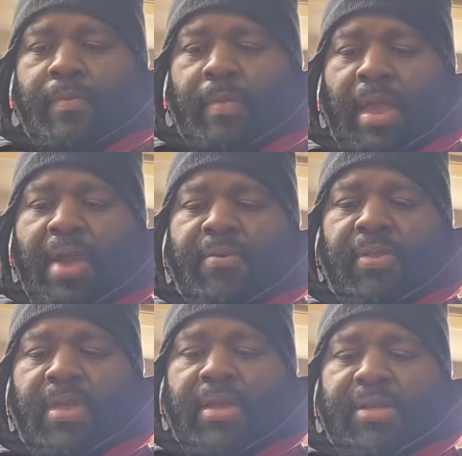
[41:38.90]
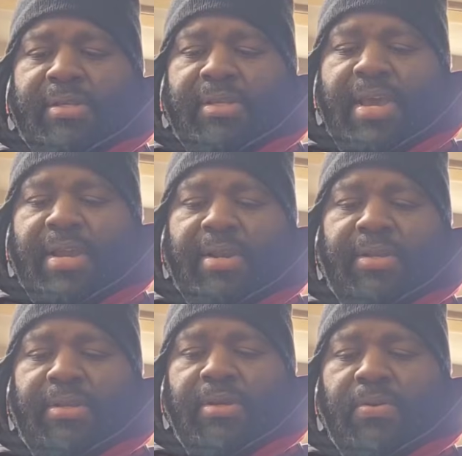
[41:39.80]
everything is
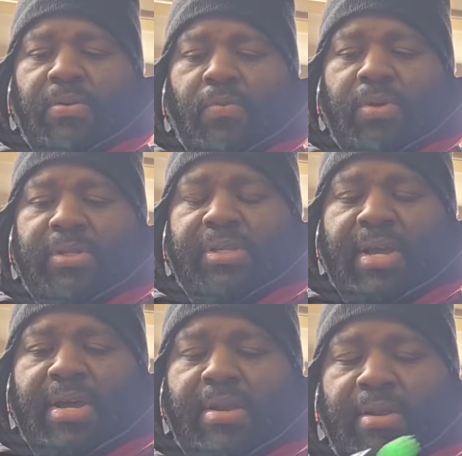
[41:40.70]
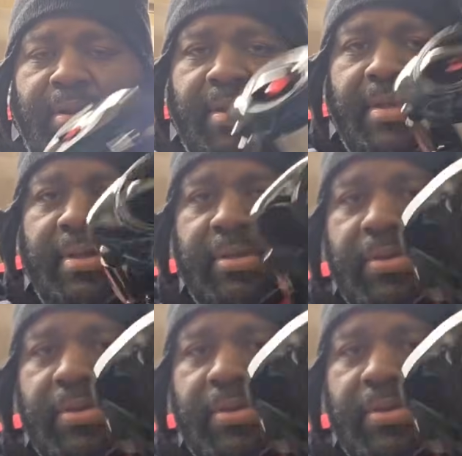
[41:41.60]
technically done on the one side. So